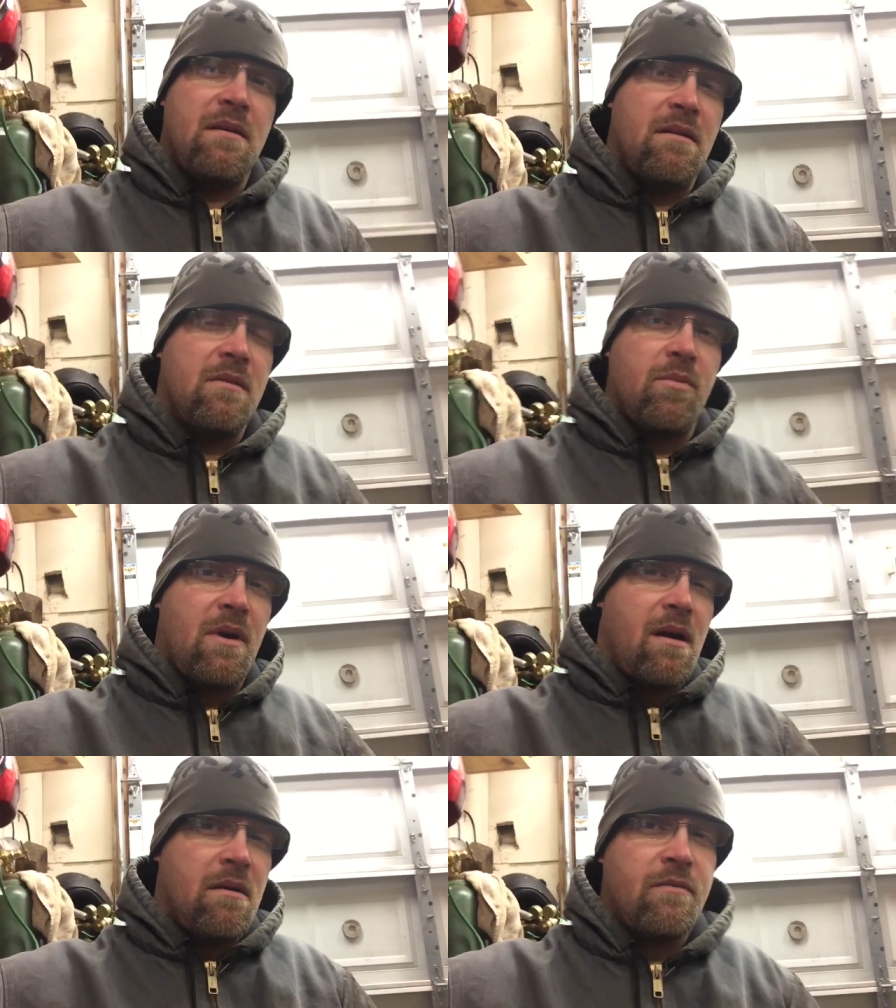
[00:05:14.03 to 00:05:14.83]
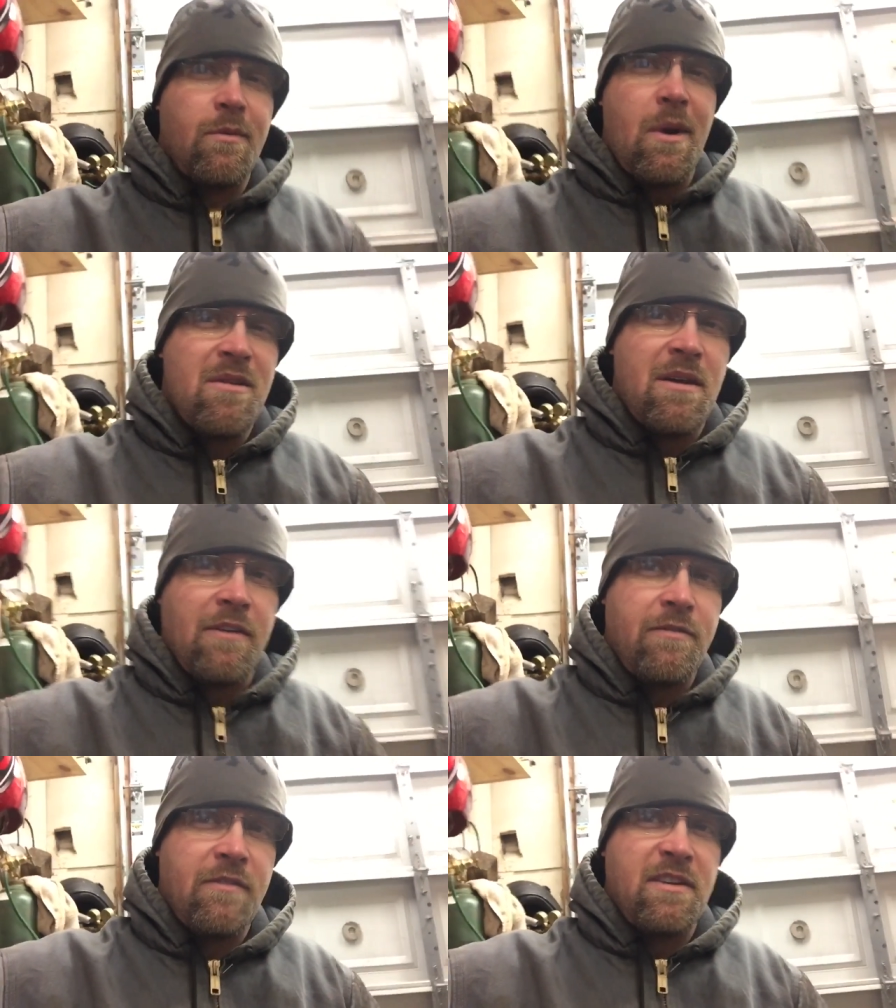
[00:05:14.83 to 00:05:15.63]
I only pried on it for probably
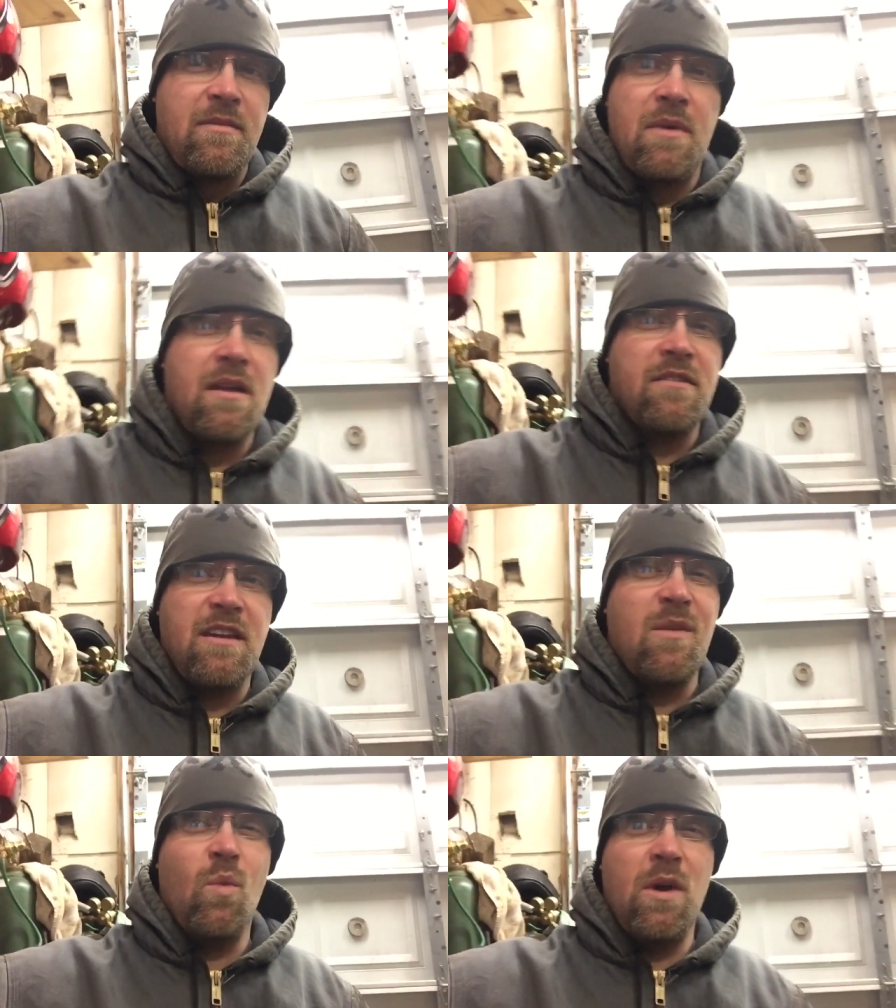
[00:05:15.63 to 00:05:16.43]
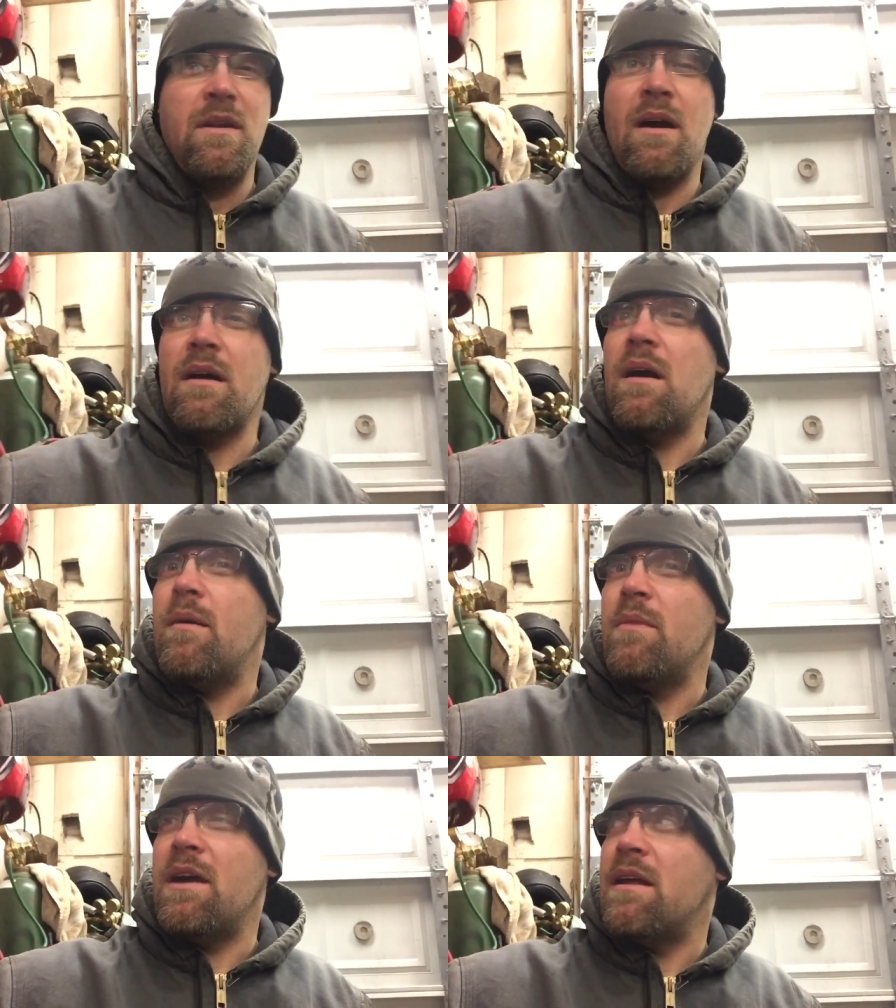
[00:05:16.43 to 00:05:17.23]
like 15 minutes, and it would not
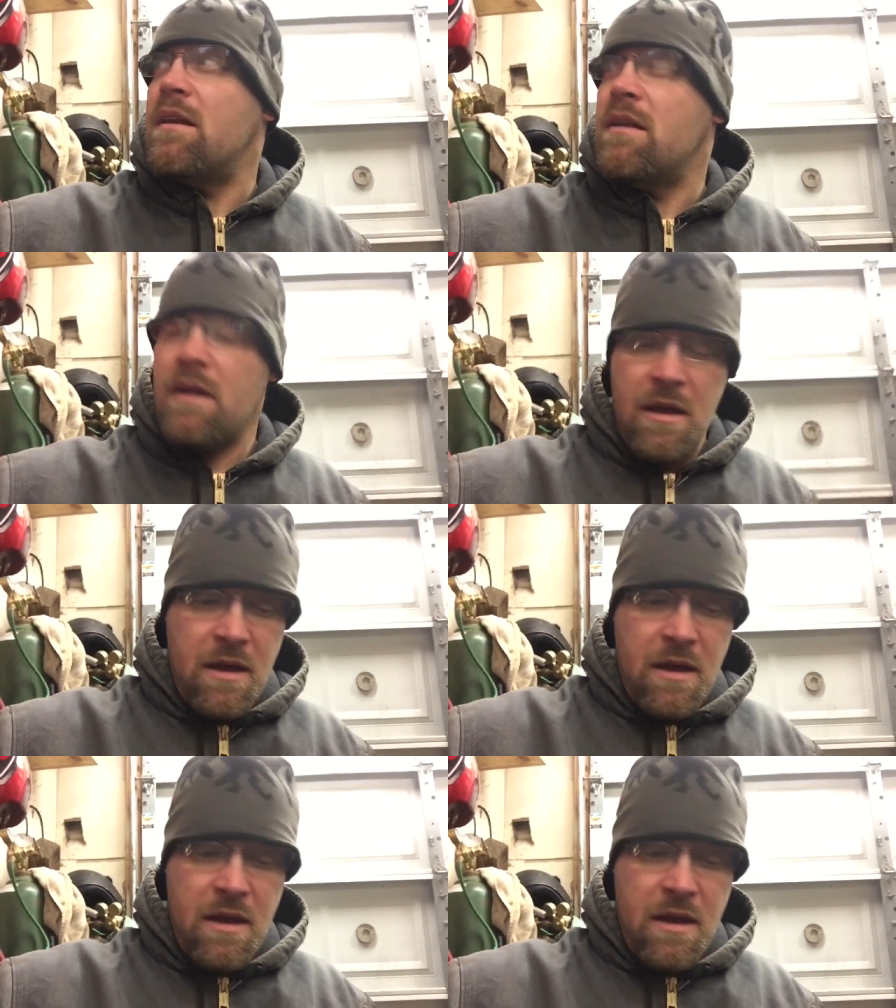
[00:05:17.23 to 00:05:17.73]
come. And